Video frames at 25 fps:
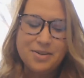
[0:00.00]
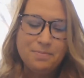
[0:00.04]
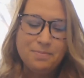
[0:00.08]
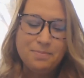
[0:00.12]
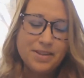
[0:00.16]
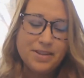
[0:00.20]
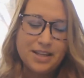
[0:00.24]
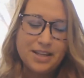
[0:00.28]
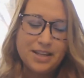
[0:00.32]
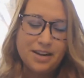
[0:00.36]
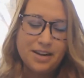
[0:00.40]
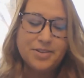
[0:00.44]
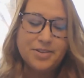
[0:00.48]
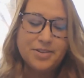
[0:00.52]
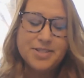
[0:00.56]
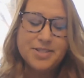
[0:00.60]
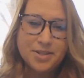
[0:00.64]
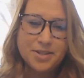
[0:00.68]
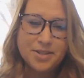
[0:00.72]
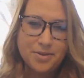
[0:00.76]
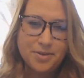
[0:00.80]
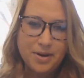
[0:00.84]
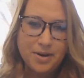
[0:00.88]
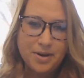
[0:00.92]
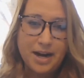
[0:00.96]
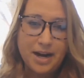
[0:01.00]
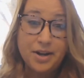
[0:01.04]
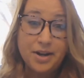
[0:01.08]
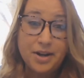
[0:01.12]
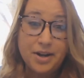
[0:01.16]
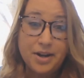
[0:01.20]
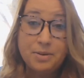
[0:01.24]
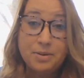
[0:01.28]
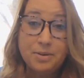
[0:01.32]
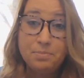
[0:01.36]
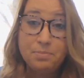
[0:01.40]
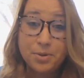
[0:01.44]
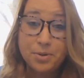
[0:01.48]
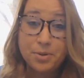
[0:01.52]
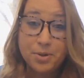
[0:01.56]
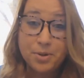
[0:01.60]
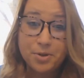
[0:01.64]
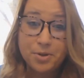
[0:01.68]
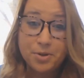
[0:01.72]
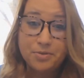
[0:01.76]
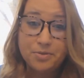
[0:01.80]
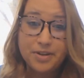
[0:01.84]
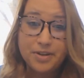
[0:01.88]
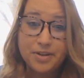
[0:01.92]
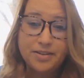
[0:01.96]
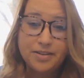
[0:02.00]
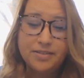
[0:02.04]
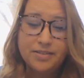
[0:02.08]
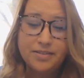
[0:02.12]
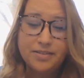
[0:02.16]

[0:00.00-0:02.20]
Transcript: but then also how to improve and